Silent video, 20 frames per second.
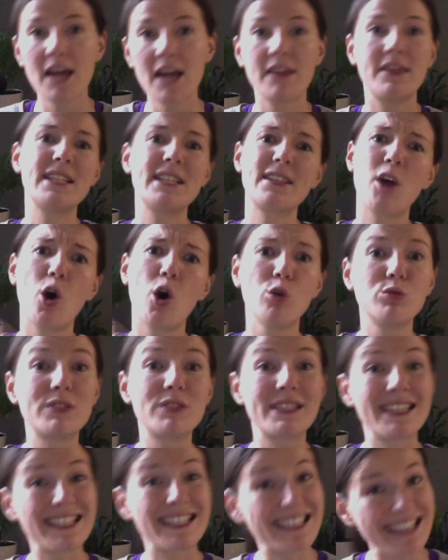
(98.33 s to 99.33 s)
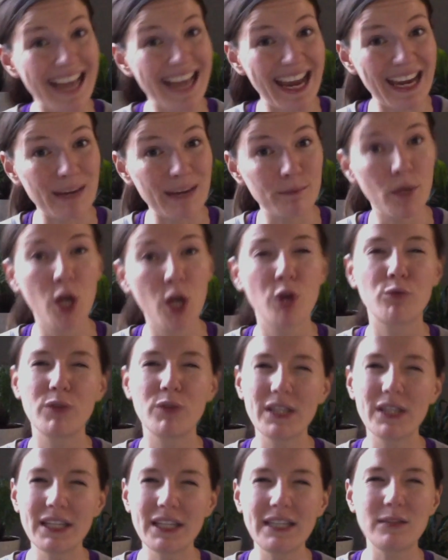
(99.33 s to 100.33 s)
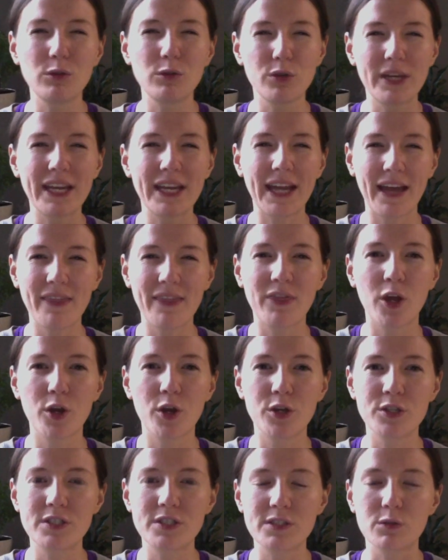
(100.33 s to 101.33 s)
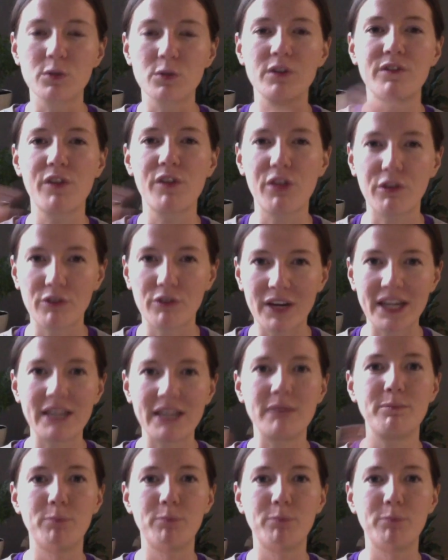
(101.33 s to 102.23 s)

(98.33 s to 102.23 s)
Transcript: this holds the same, really looking at those sort of 3